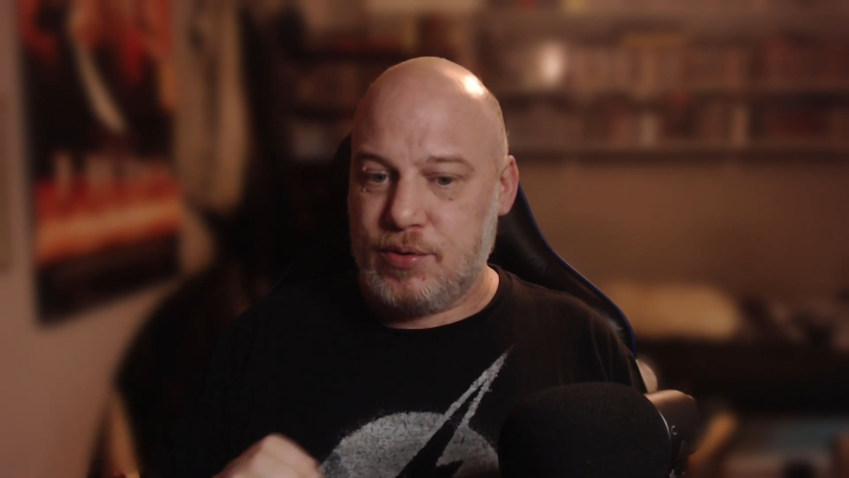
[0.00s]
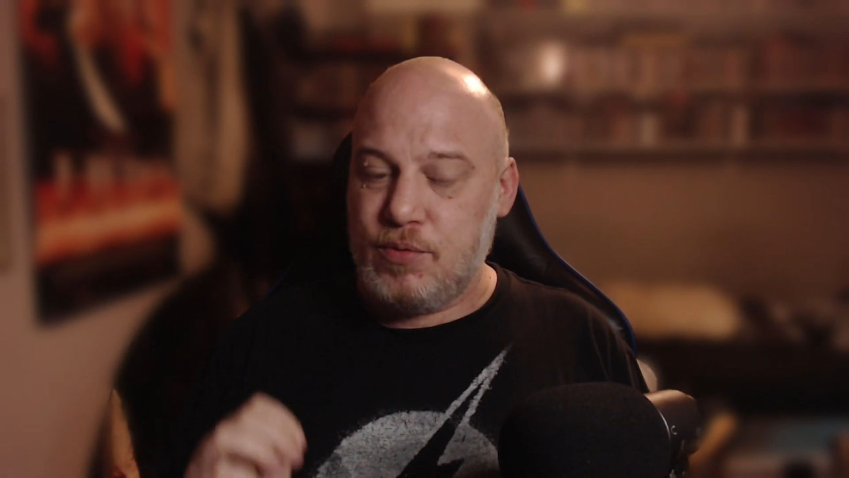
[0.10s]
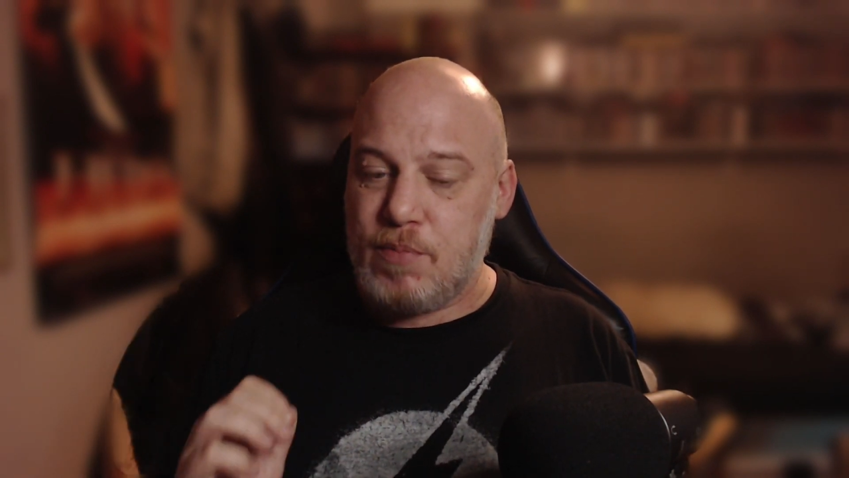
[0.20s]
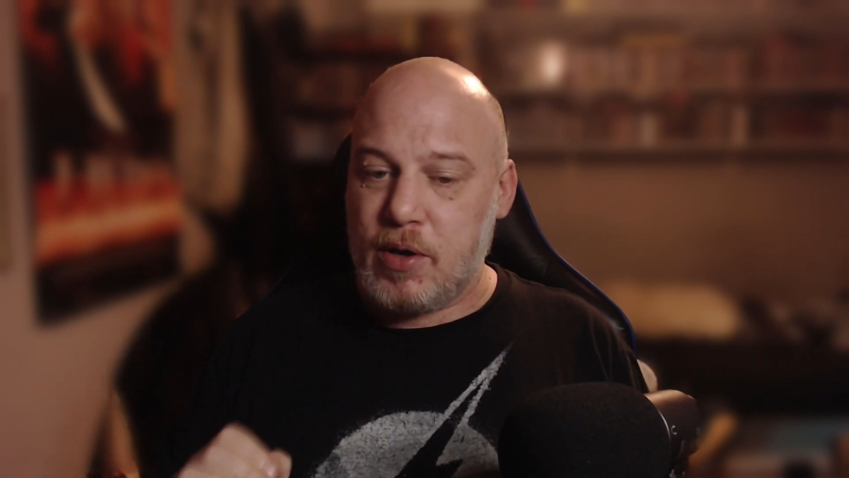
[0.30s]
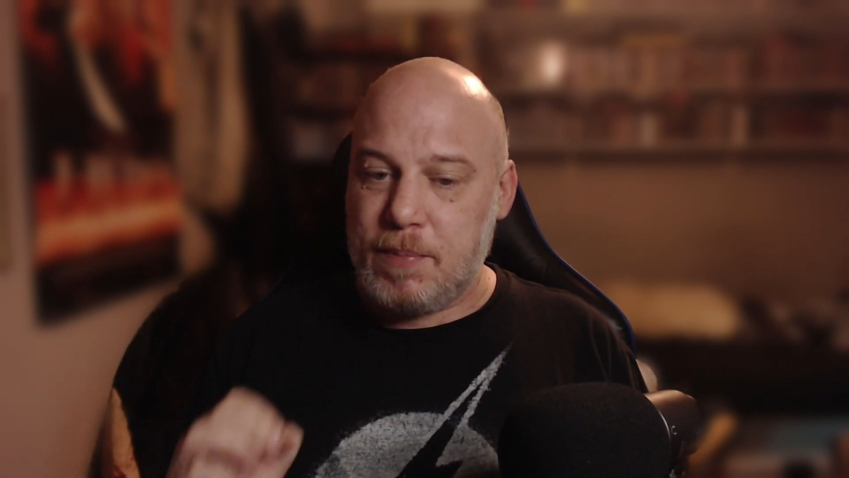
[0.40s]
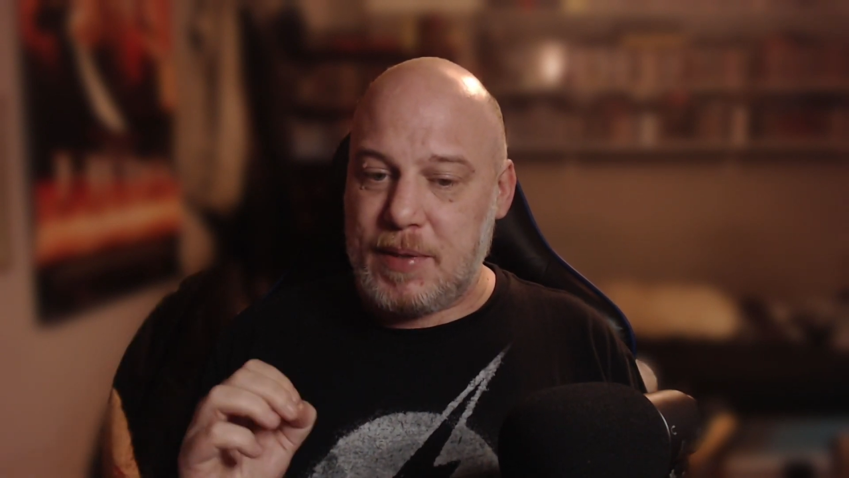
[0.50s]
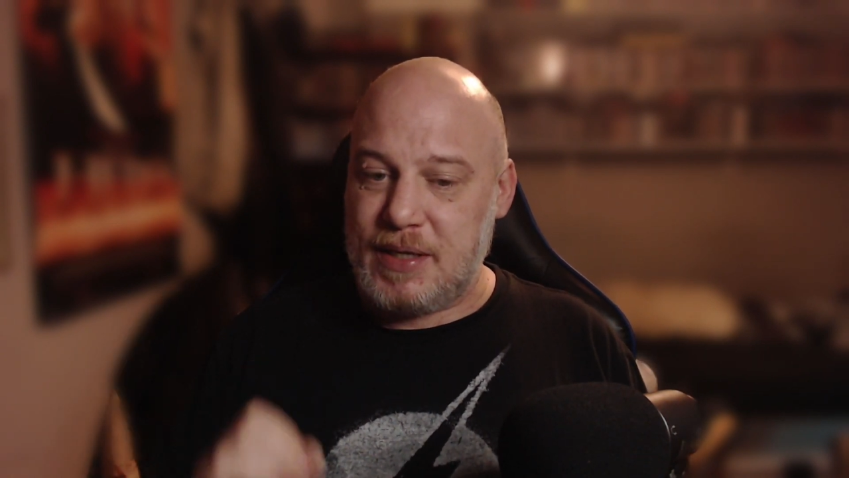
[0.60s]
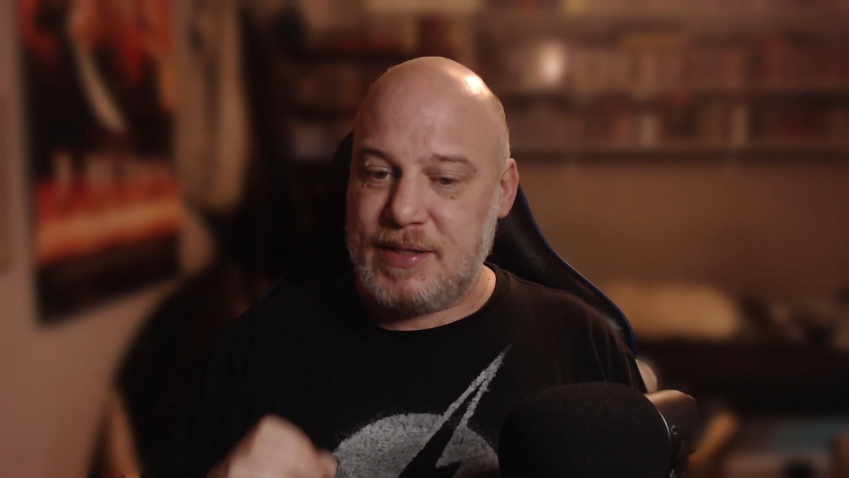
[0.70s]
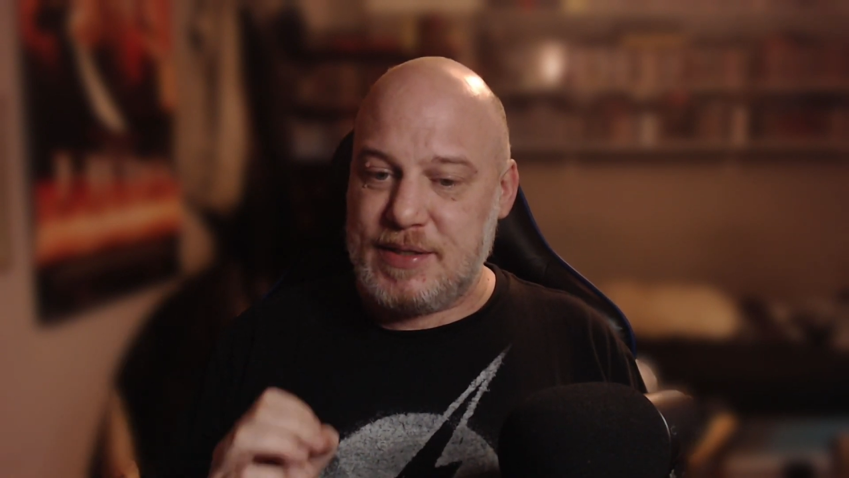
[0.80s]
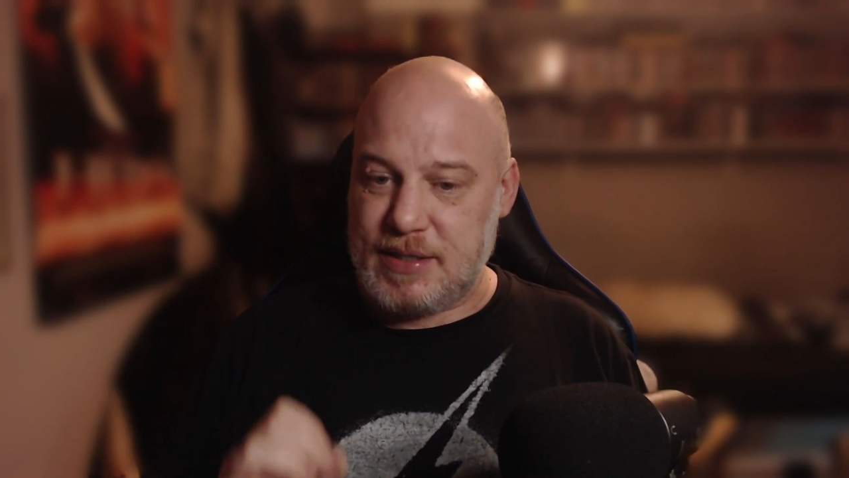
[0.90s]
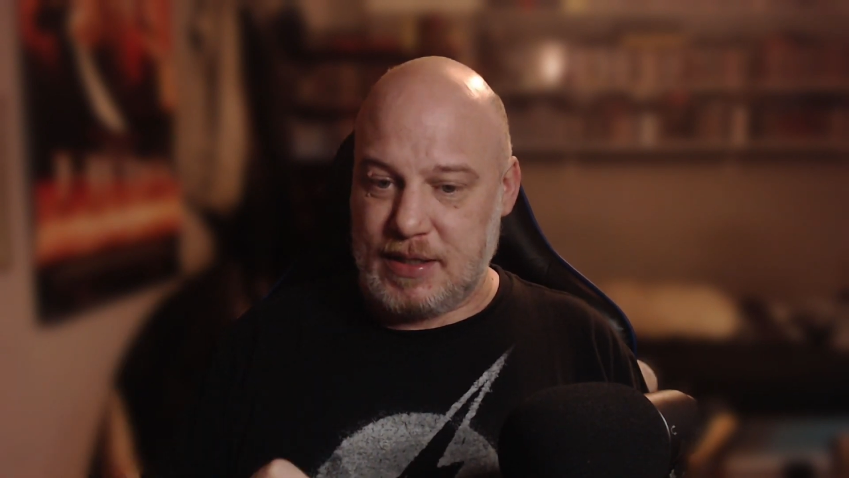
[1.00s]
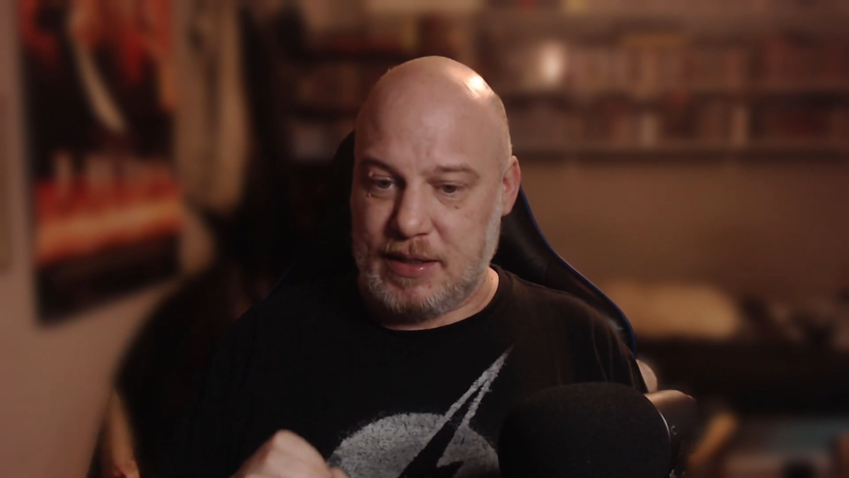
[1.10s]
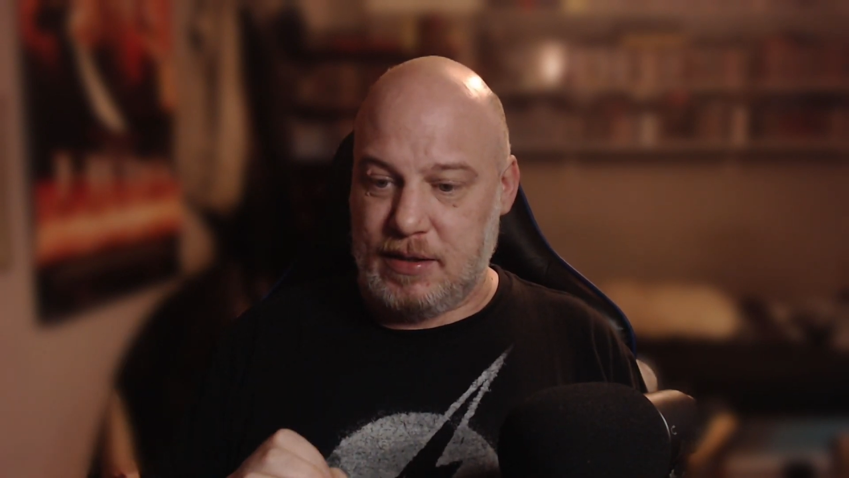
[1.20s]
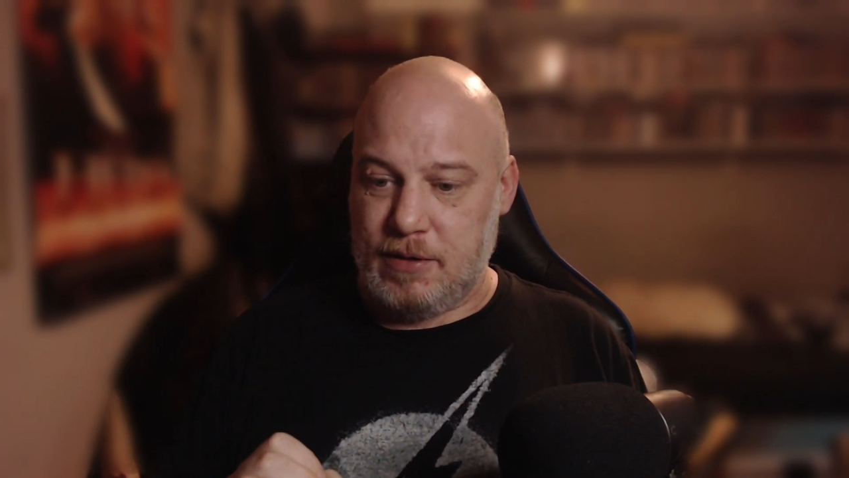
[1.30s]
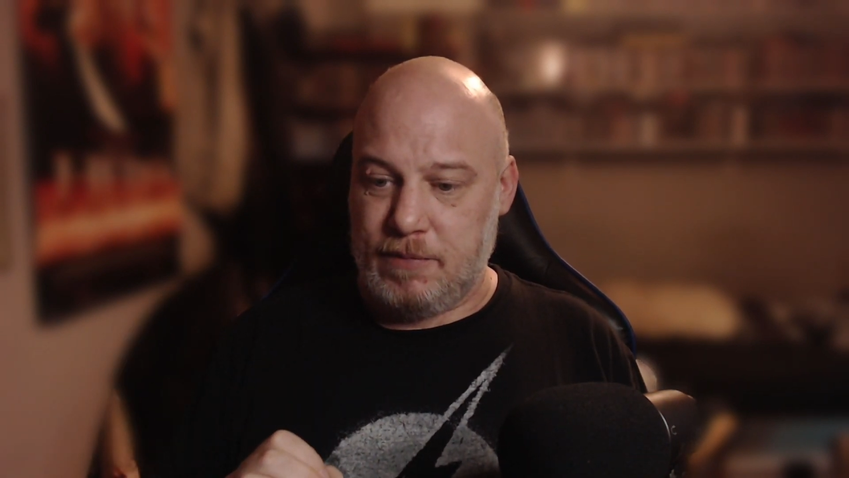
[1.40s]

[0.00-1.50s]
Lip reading: to my PC,